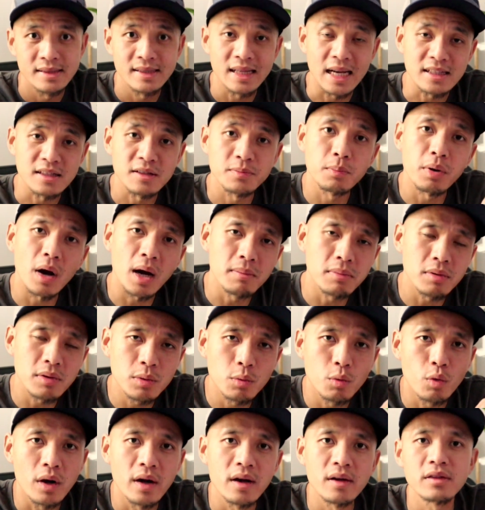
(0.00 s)
That's probably
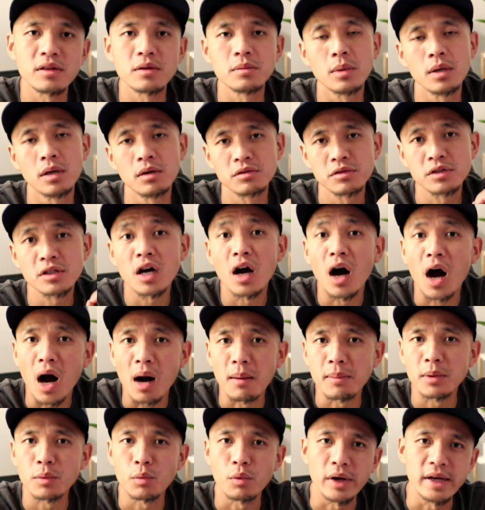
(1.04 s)
one of the most
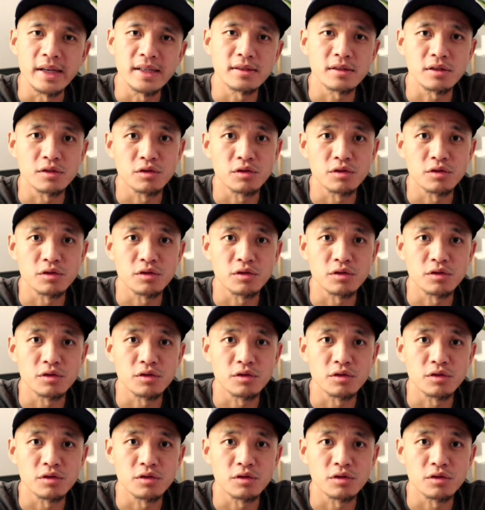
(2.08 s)
common ways to